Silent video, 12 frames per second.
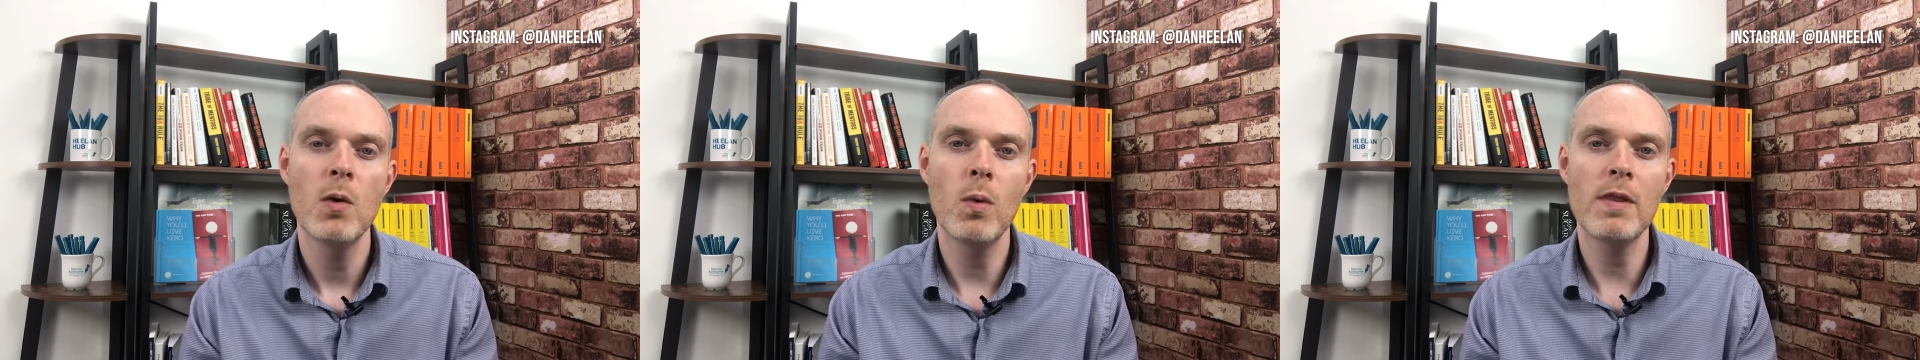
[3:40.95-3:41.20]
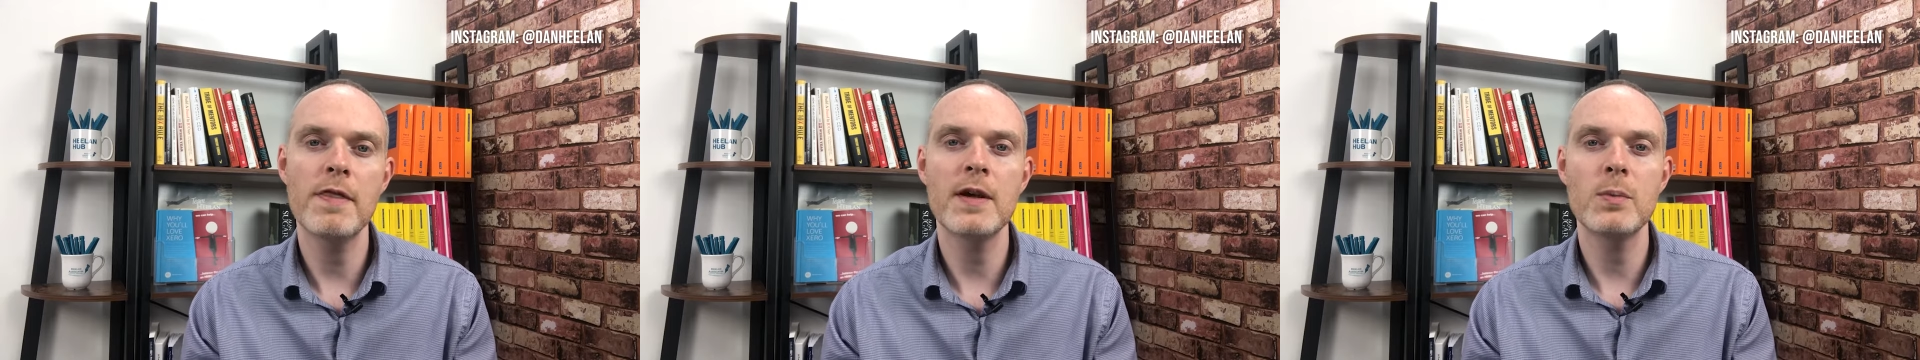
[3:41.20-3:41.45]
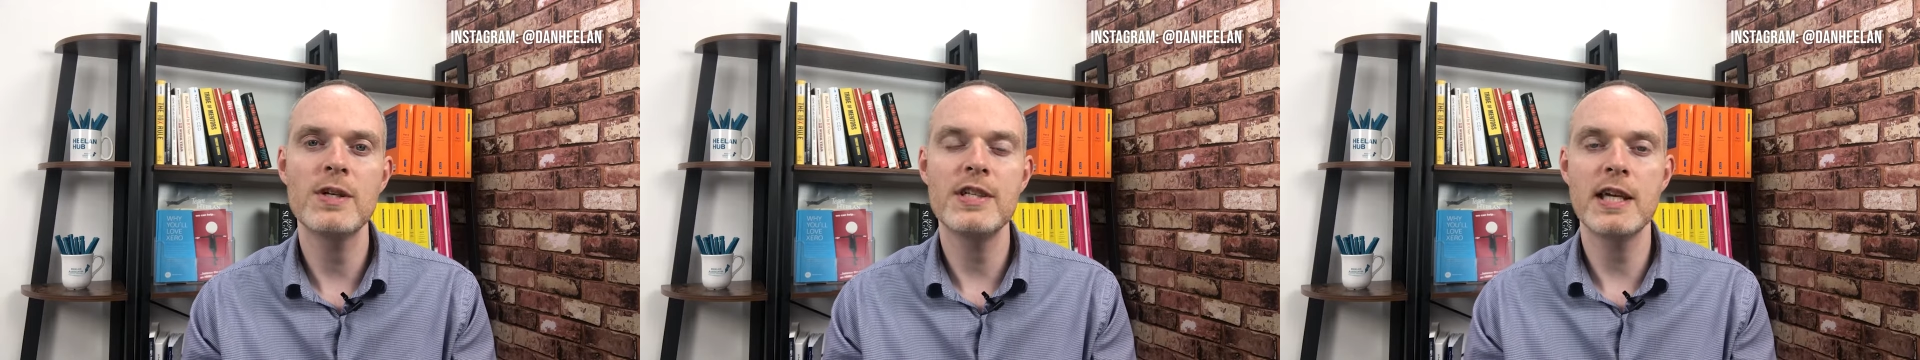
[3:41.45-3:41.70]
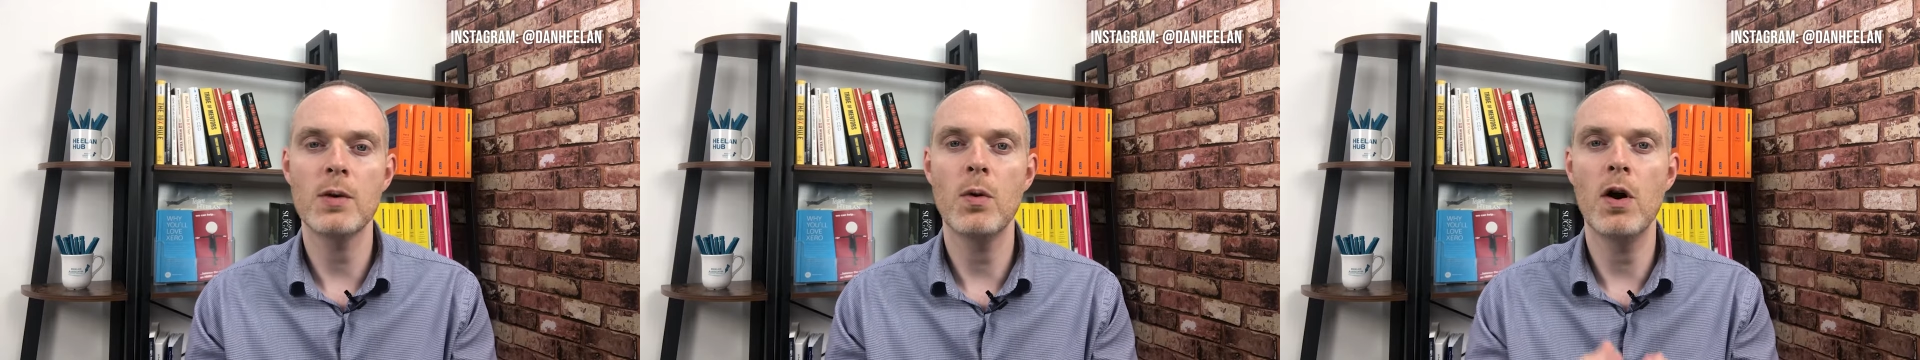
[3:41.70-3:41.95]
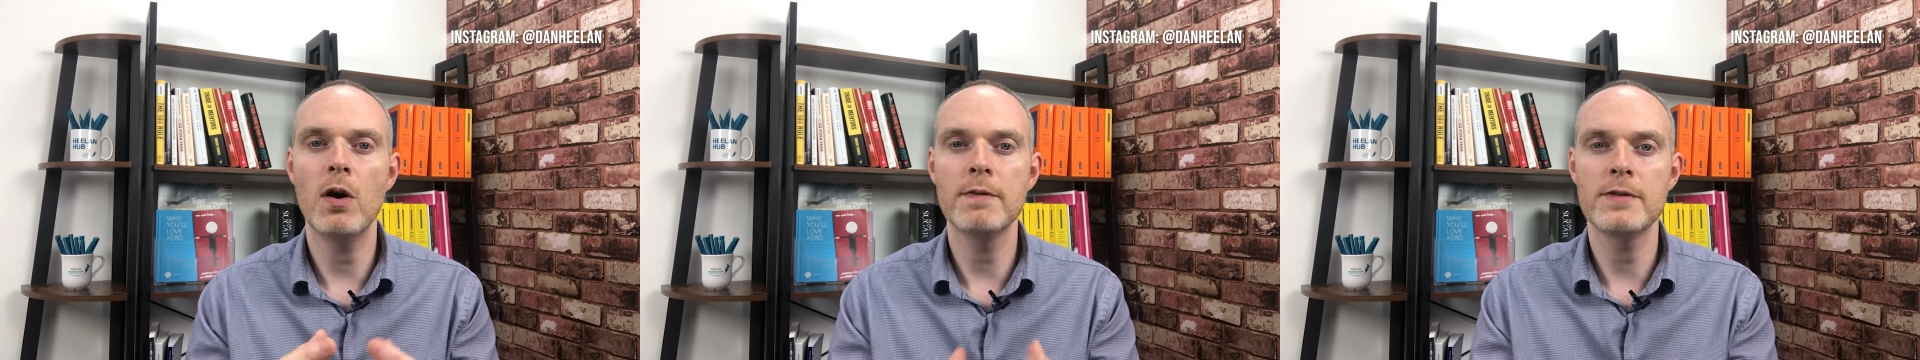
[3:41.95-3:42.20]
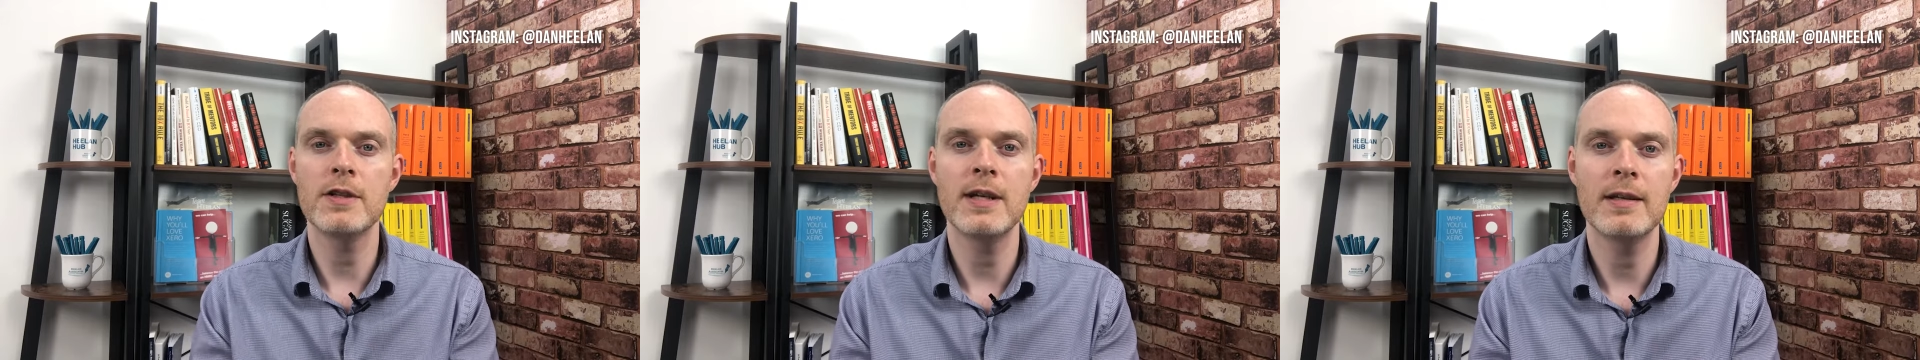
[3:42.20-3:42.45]
one thing we see quite
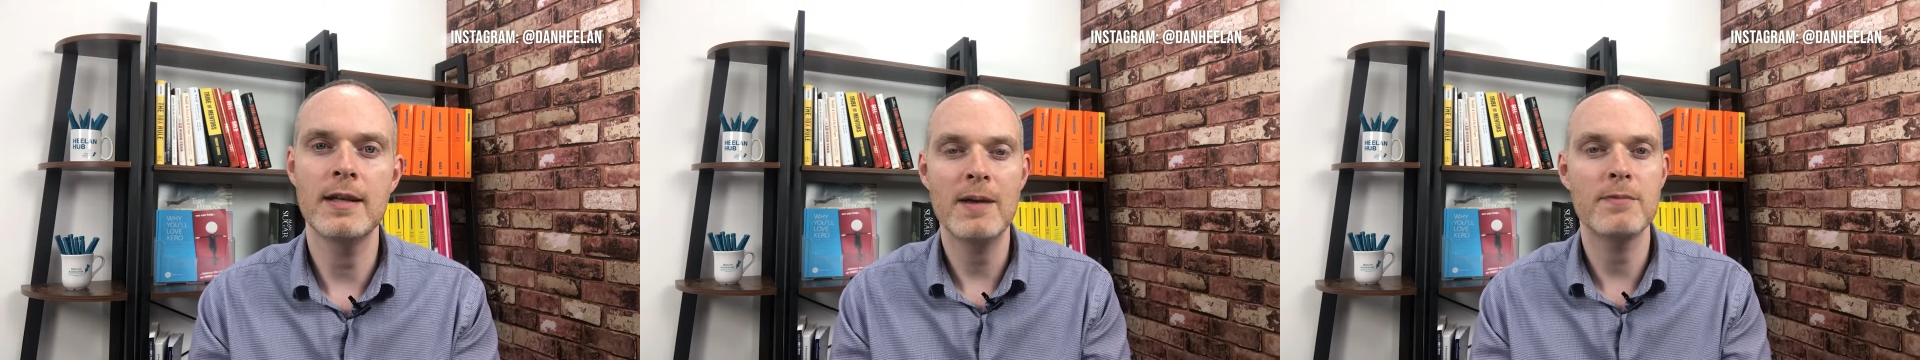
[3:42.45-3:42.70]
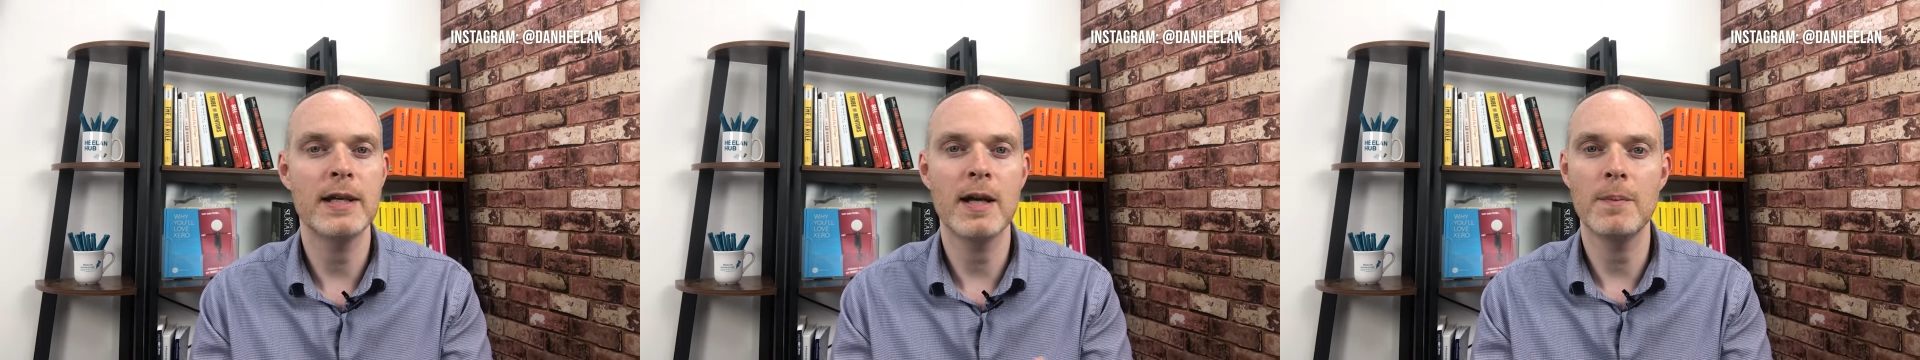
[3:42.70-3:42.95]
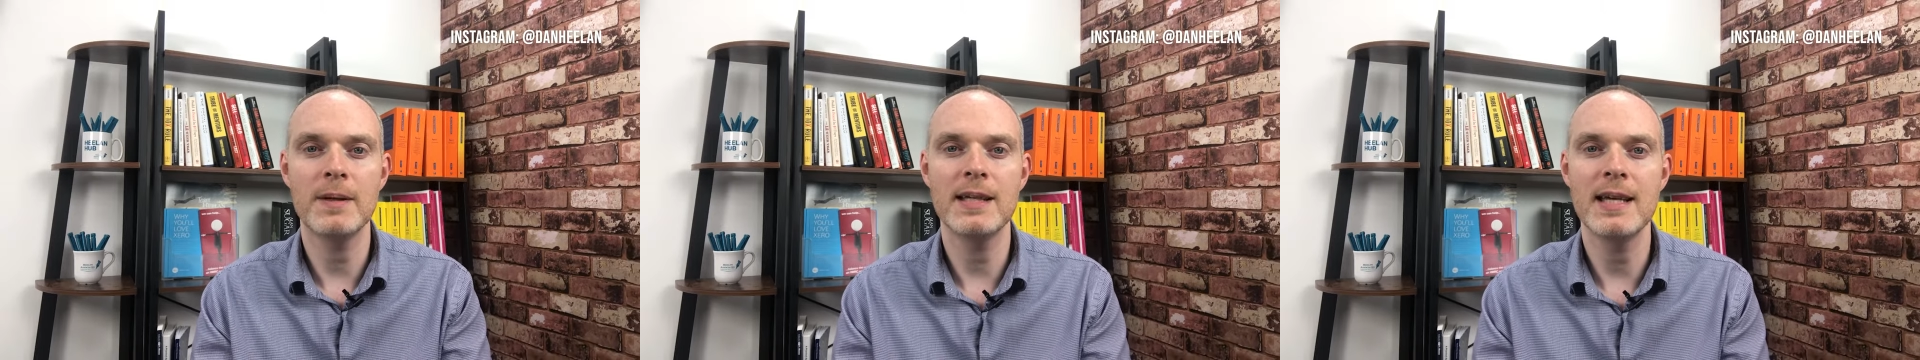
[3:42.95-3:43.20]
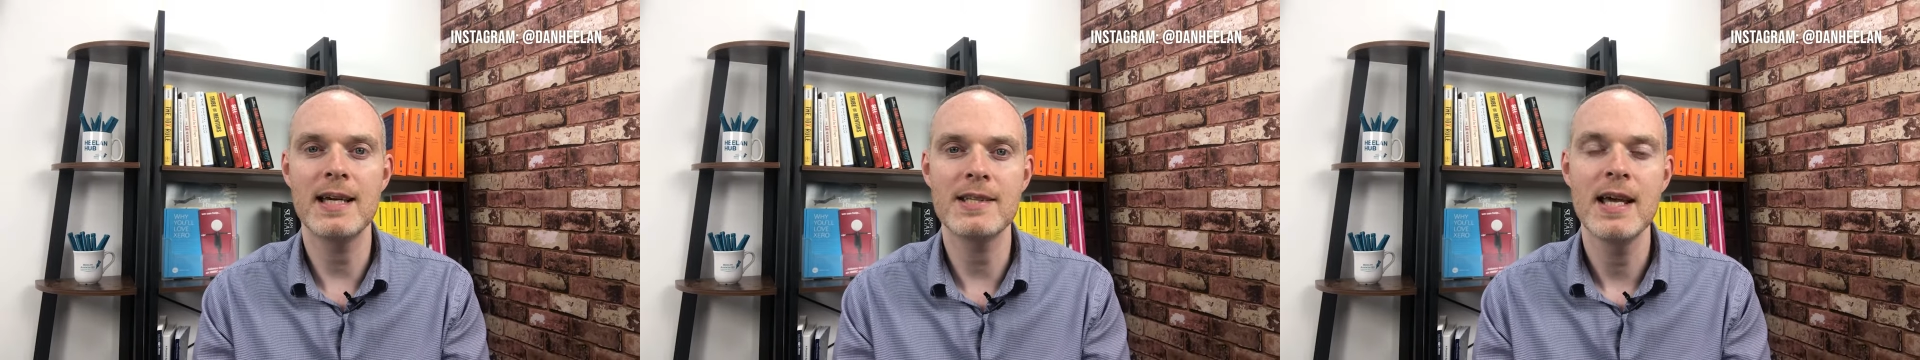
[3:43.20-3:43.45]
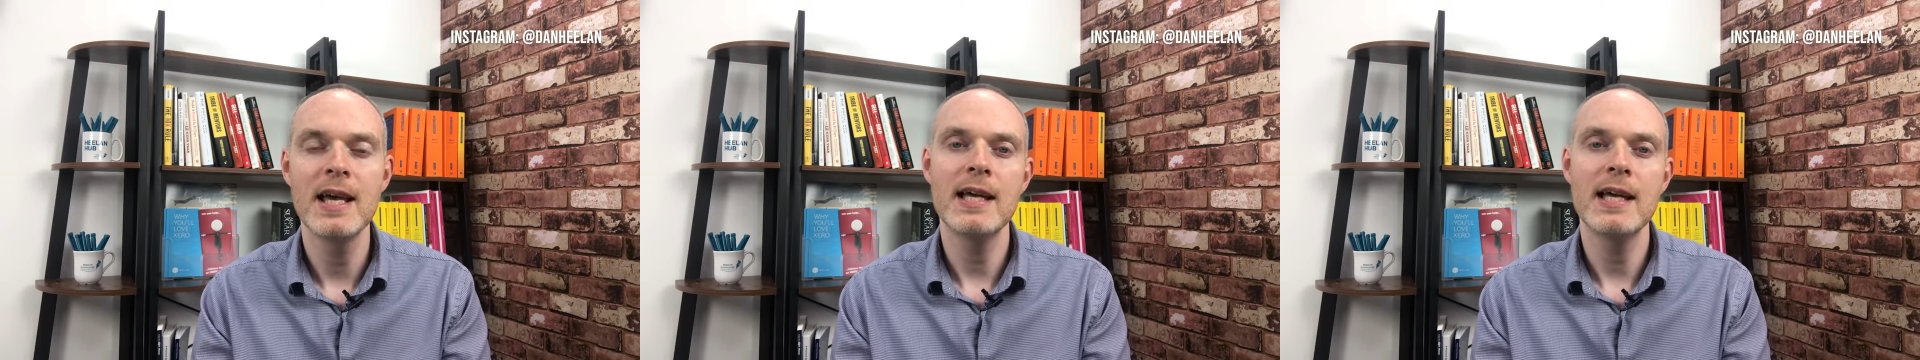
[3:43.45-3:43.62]
often every couple of years